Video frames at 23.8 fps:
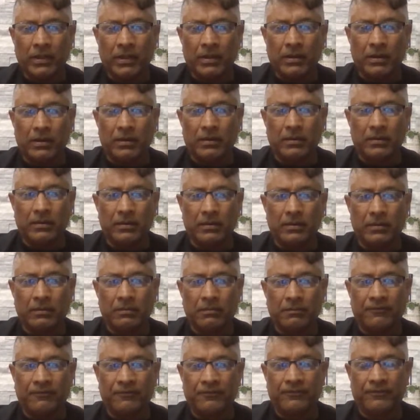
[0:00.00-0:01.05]
uh,
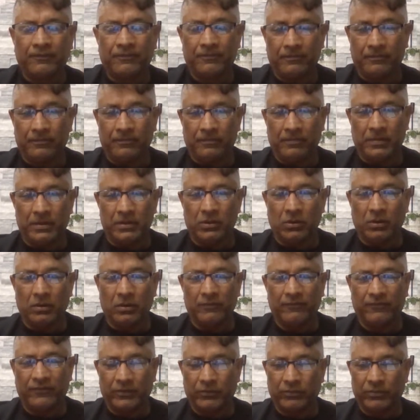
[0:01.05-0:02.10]

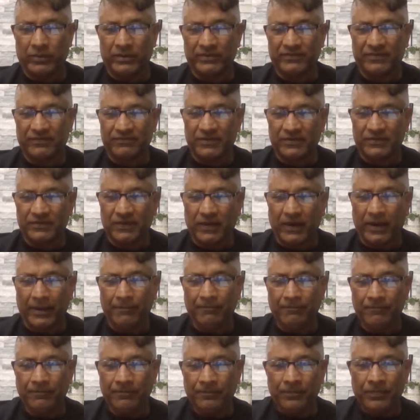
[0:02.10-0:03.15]
for the rest of the
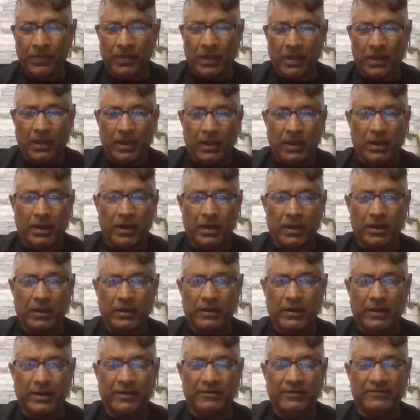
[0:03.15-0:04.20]
time. And
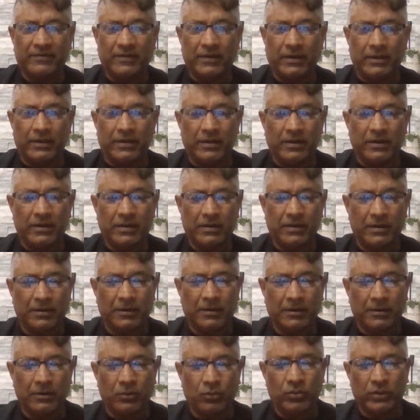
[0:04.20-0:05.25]
like I said,
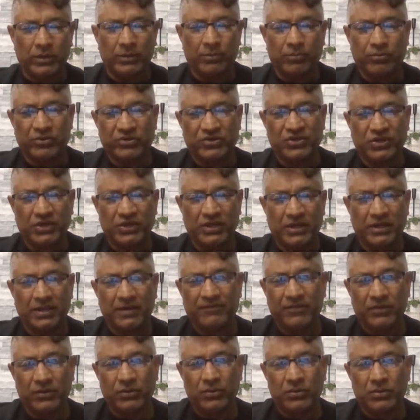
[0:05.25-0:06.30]
would appreciate
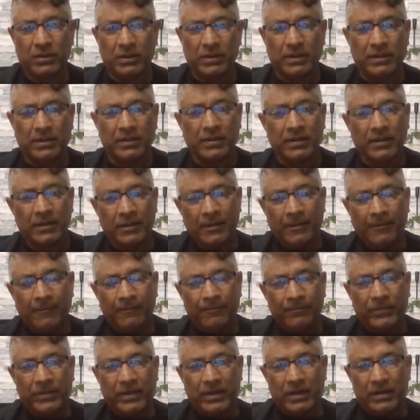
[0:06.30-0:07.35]
if you can
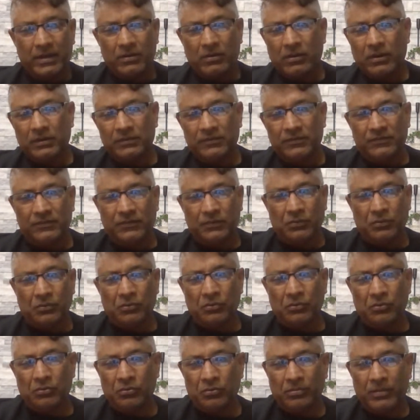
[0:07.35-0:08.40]
get on
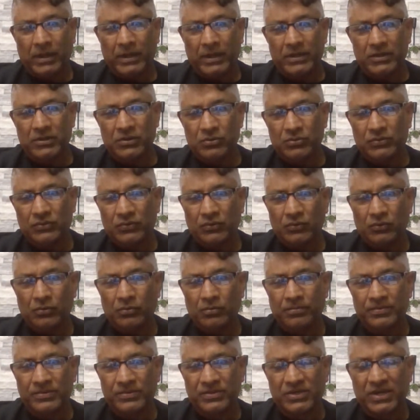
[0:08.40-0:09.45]
to my
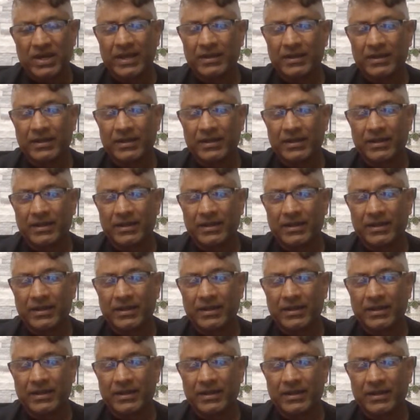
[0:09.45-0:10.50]
YouTube channel,
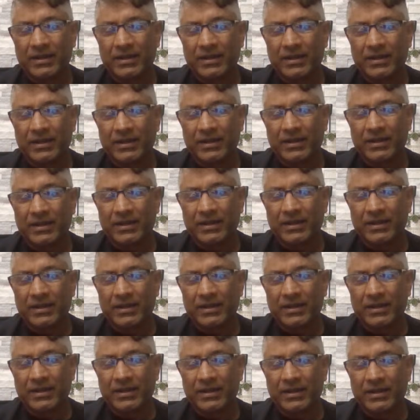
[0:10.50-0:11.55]
subscribe and like,
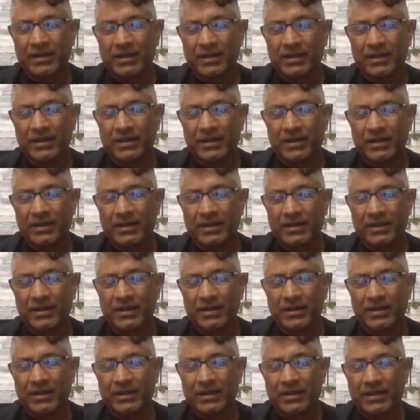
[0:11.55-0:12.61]
share, get the
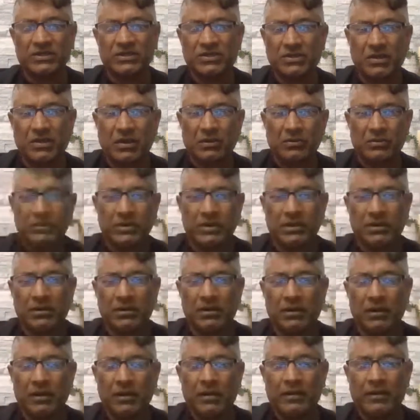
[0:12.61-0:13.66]
information out
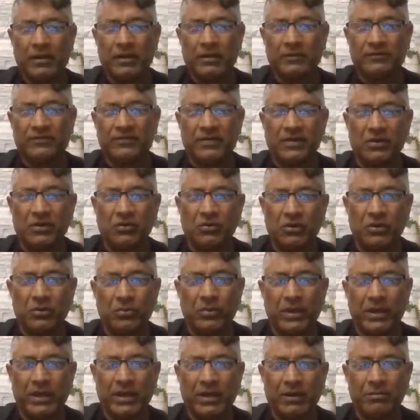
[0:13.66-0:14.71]
there. It's the only
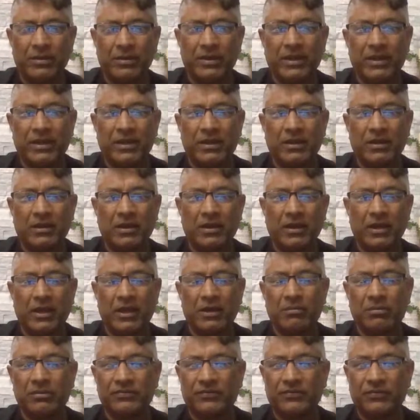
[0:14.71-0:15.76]
way I'll be
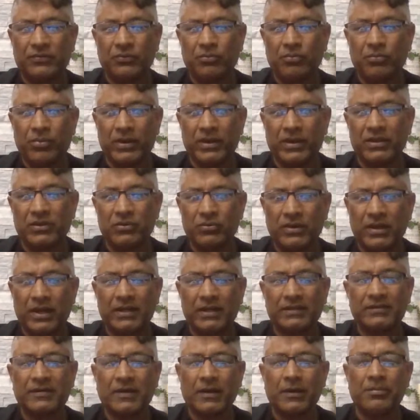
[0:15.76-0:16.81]
able to bring you
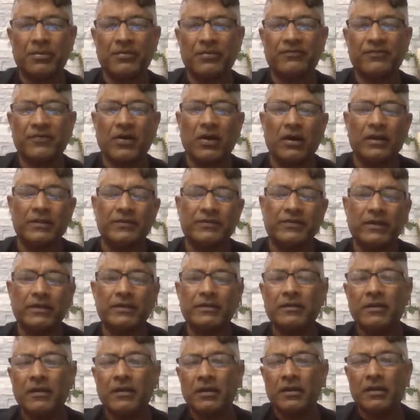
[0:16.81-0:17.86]
that type of content
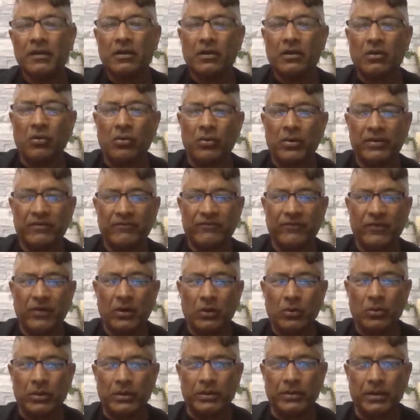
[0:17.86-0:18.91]
going
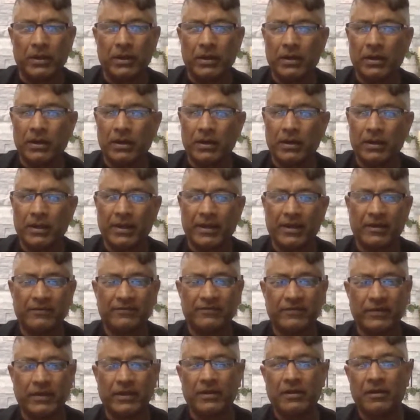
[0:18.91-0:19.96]
forward. Like I
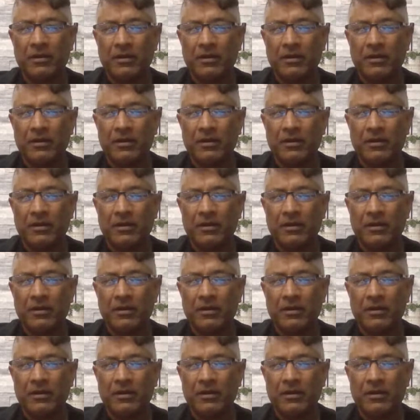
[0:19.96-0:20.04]
said,